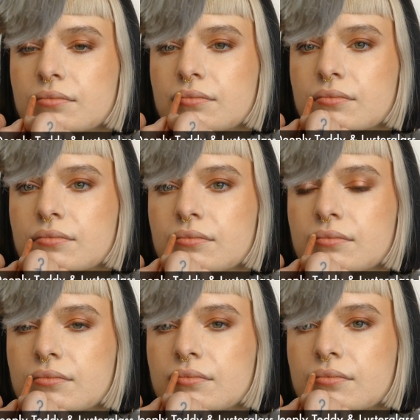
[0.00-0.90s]

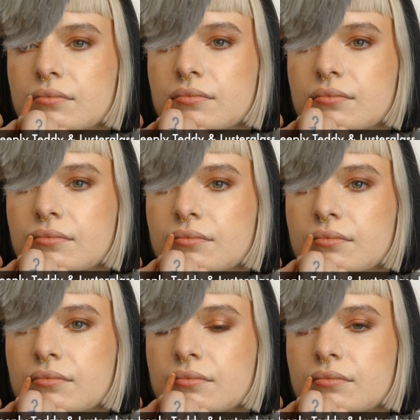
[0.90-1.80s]
100%
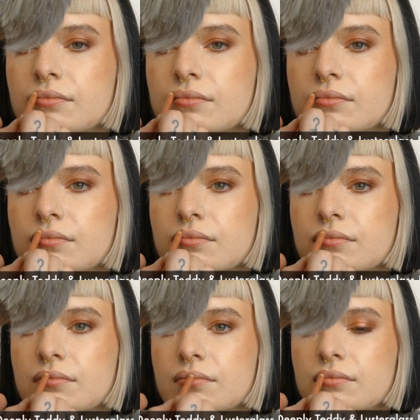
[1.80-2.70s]
recommendation for everyone
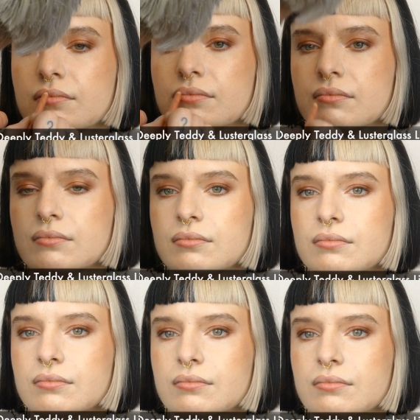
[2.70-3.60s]
who wants to have a
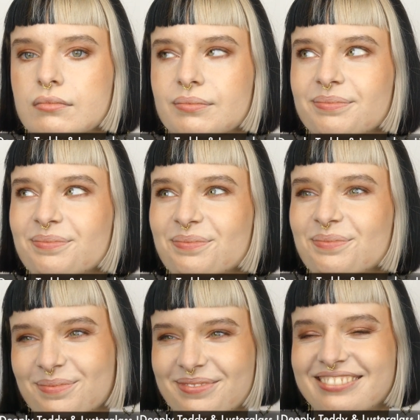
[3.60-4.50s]
very, very
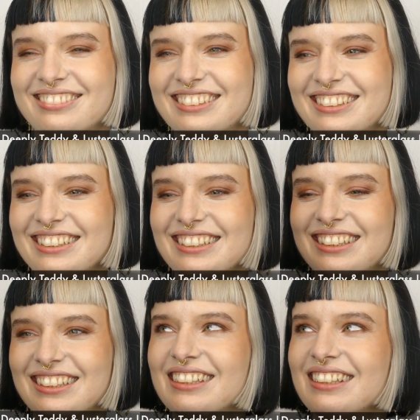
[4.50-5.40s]
nice nude
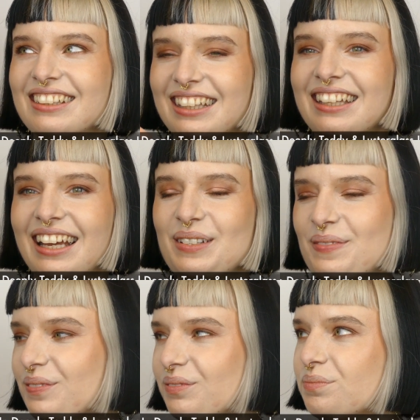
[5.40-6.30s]
lip
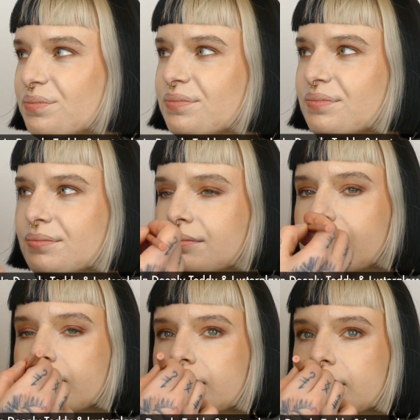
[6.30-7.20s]
that's a little bit
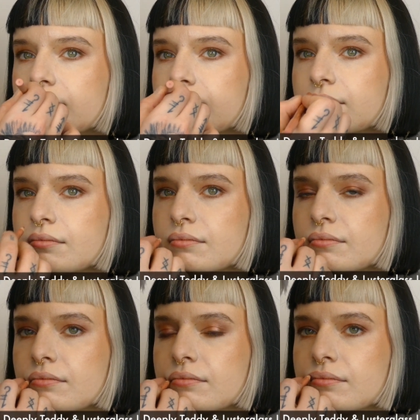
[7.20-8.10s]
deeper in shade.
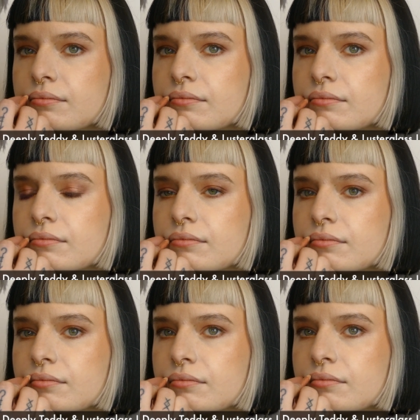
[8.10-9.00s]
It's
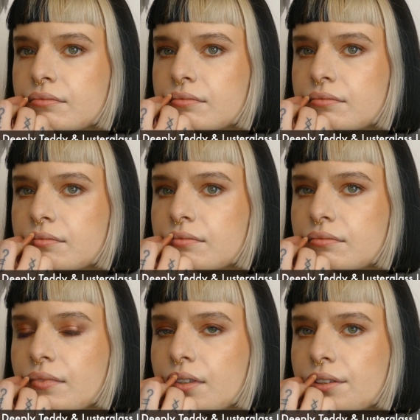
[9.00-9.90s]
very, very
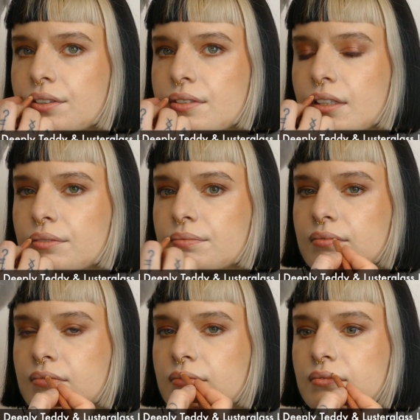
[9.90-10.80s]
nice. It
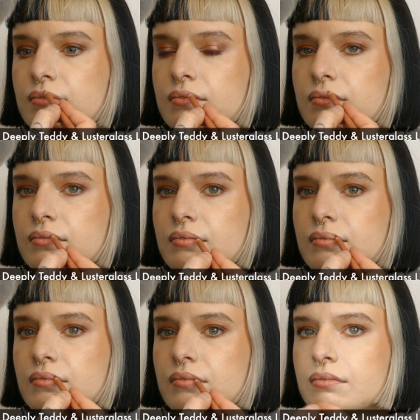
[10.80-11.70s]
marries
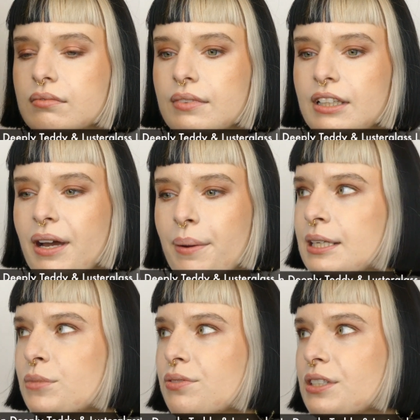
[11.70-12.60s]
everything together in this
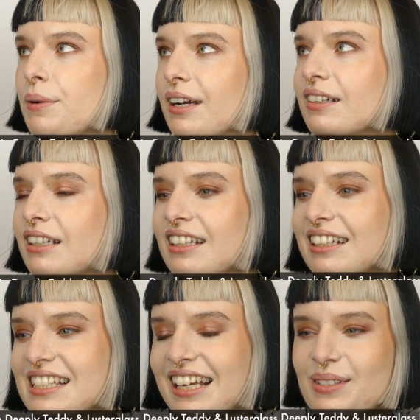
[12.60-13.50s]
look, and
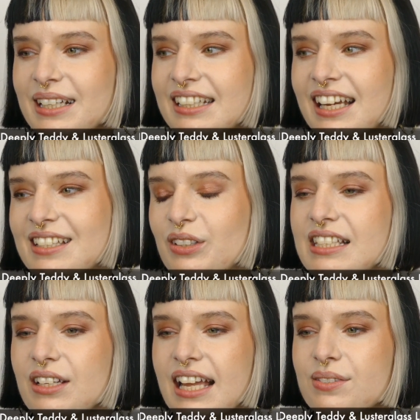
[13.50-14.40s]
I highly
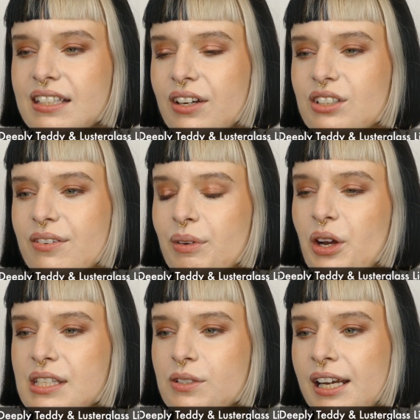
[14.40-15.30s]
can recommend it
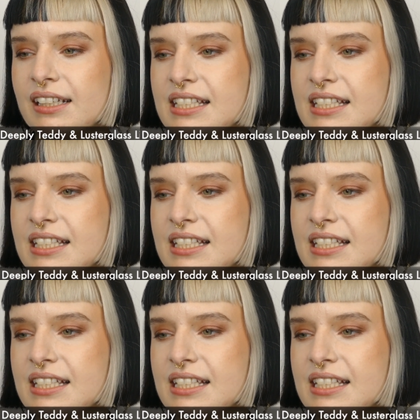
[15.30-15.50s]
for you.